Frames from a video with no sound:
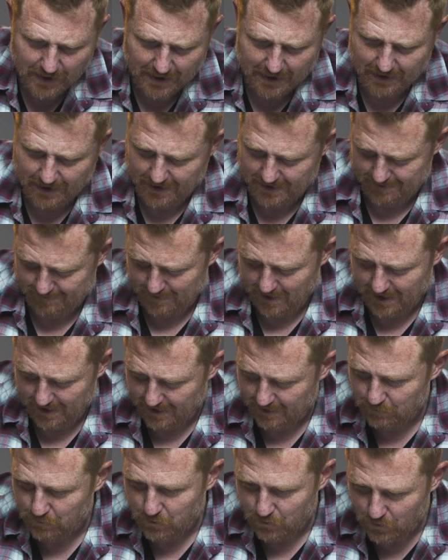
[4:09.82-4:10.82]

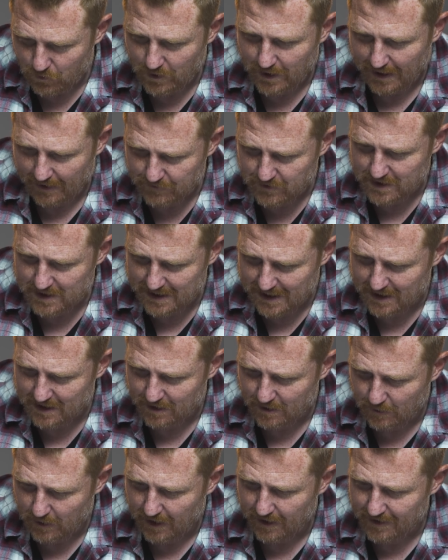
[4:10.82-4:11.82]
I would have to say
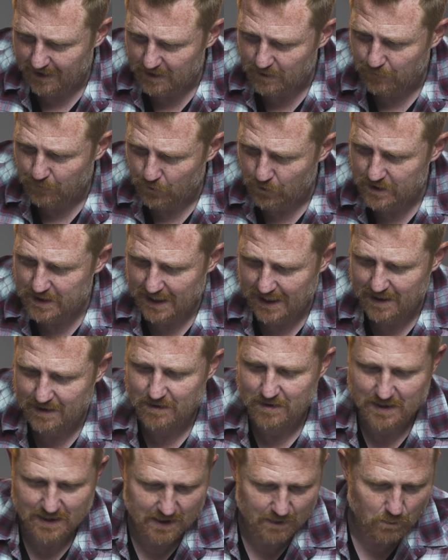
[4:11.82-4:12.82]
that I think the
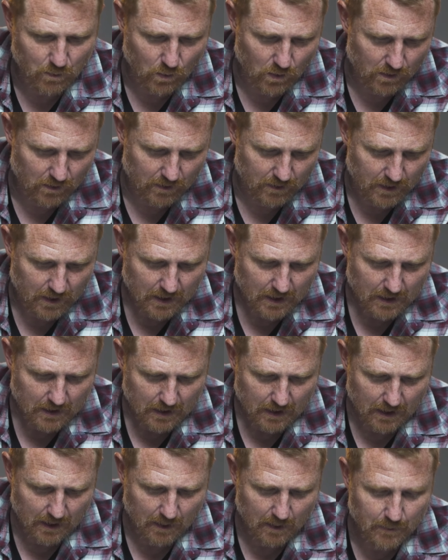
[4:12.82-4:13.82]
410 did
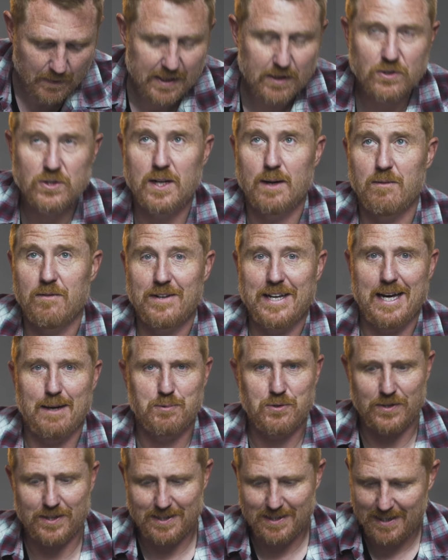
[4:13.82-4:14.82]
a better job of
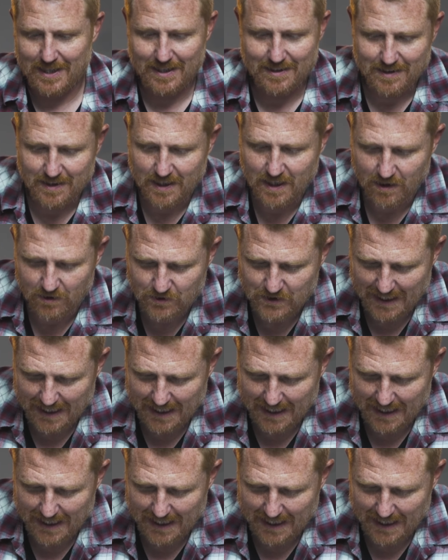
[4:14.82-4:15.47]
capturing the colors